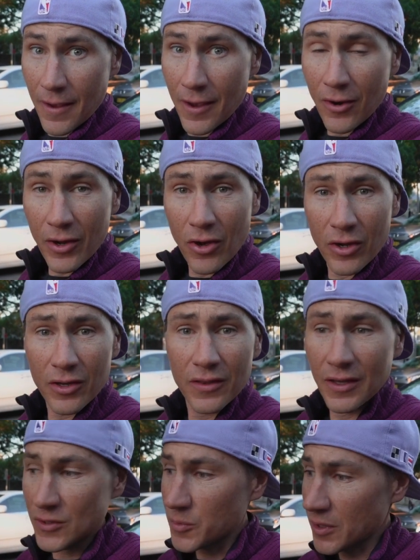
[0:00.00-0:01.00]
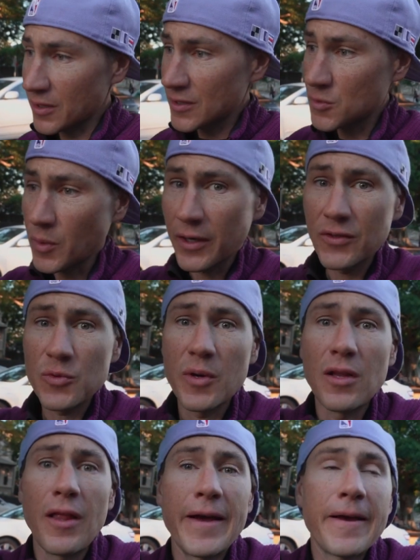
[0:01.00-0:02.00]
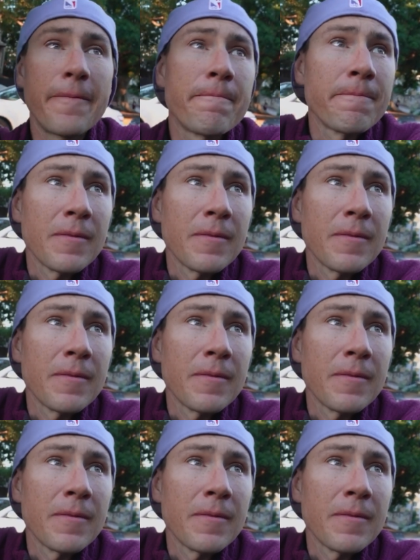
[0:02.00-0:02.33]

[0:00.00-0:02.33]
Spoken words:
And I kind of think it's one of these ones where, like,